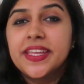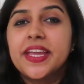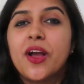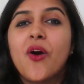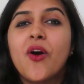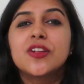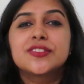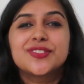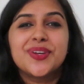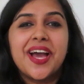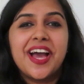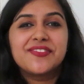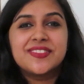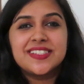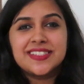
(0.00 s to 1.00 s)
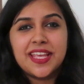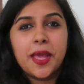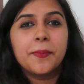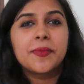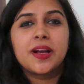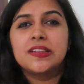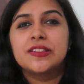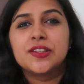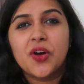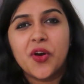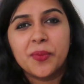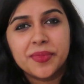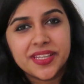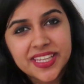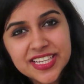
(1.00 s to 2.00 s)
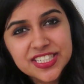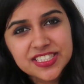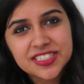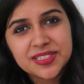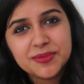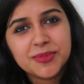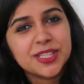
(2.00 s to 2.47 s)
They also have the same color combination,